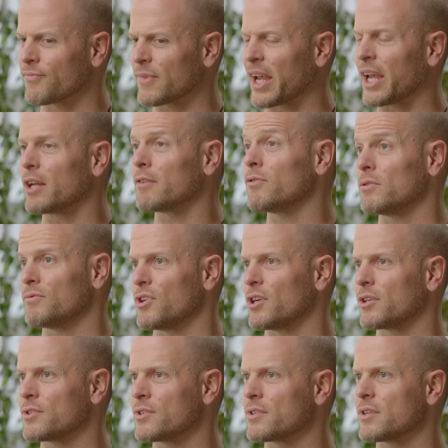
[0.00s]
a handful of
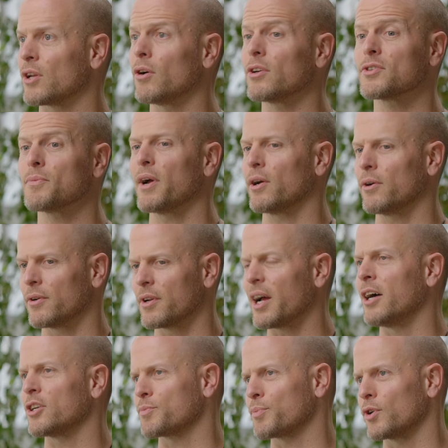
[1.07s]
years and also my own
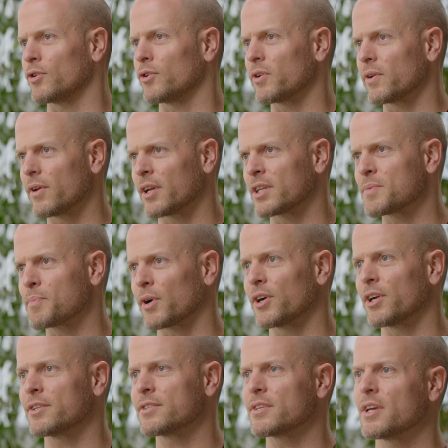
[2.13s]
entrepreneurial
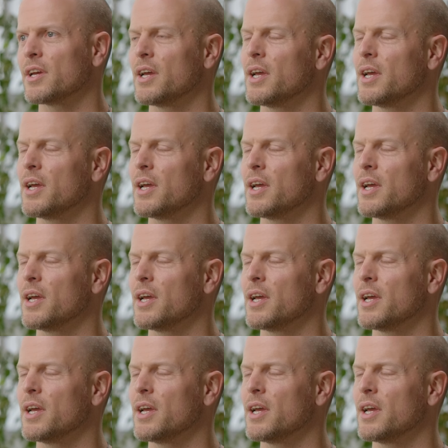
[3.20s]
experience